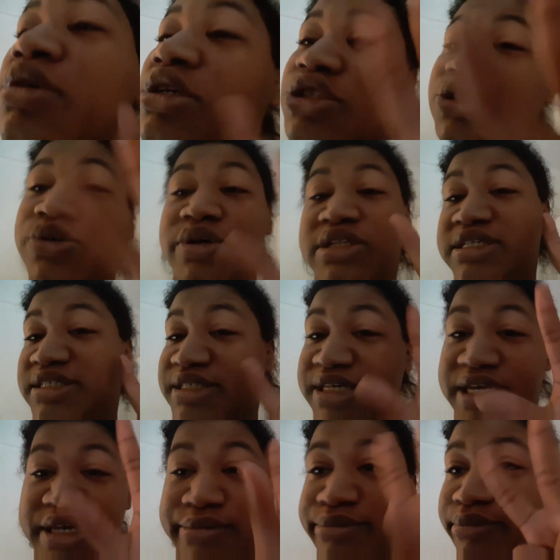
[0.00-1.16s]
enjoy this
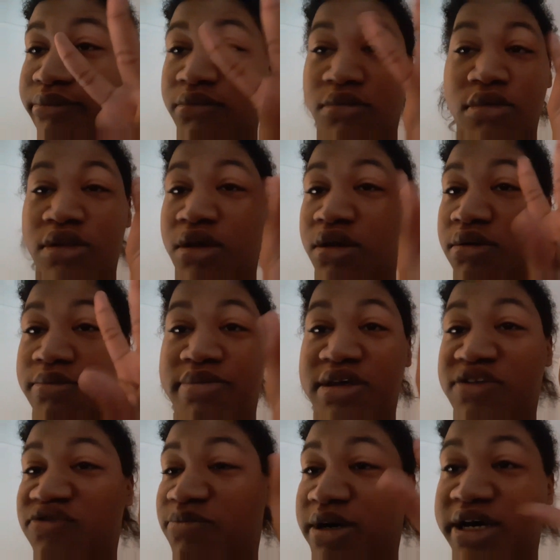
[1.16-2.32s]
skit.
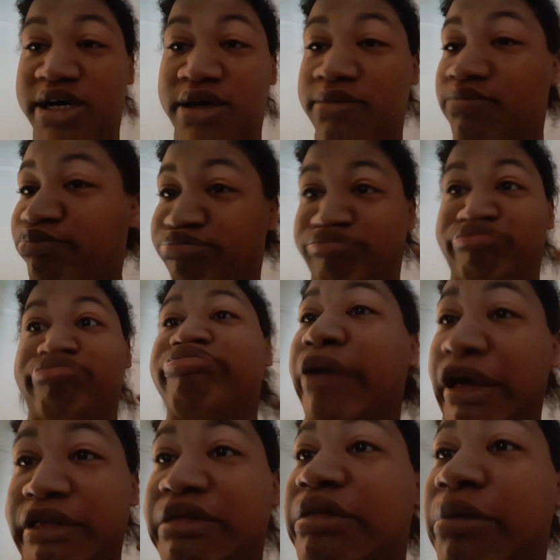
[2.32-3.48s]
Bitch, bye.
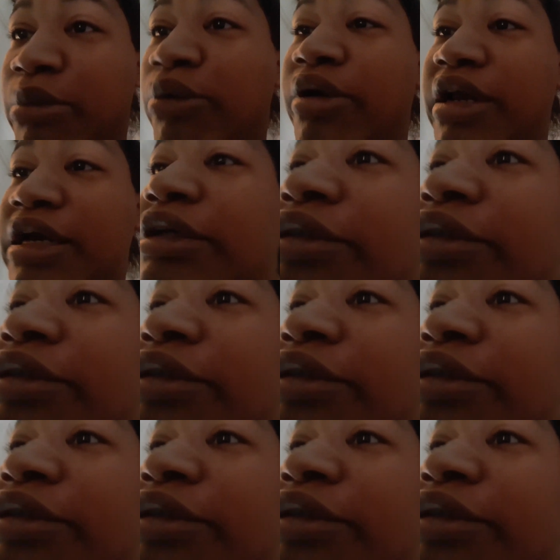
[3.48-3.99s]
It's the morning, I